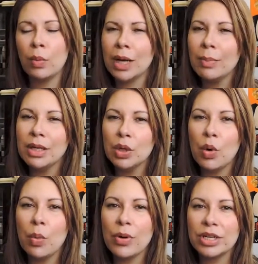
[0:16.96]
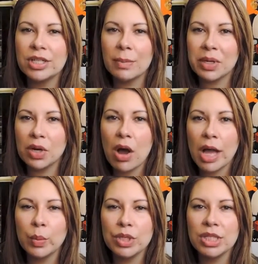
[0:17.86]
and what I'm going to call brush number
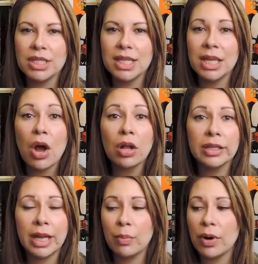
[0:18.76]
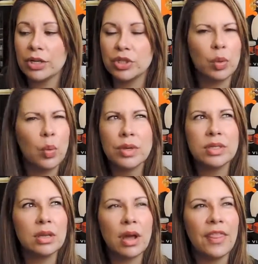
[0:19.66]
9, which is the holiday brush, or it
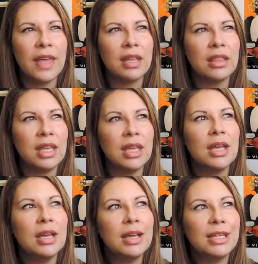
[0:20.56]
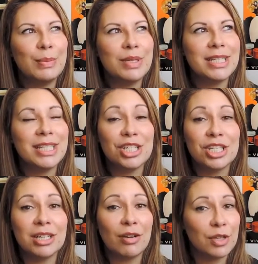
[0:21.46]
was, I think, the limited
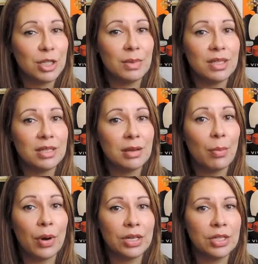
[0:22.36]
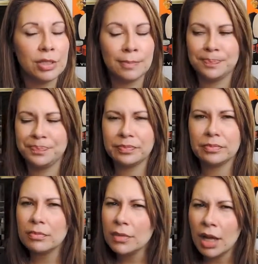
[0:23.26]
edition Christmas brush.
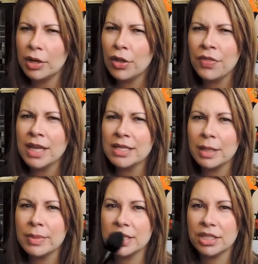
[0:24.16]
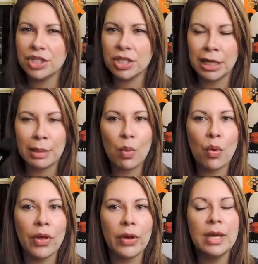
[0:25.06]
I don't think it's limited edition
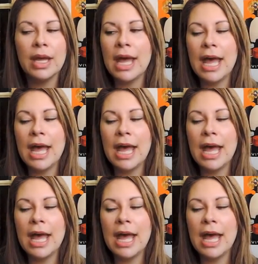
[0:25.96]
anymore though.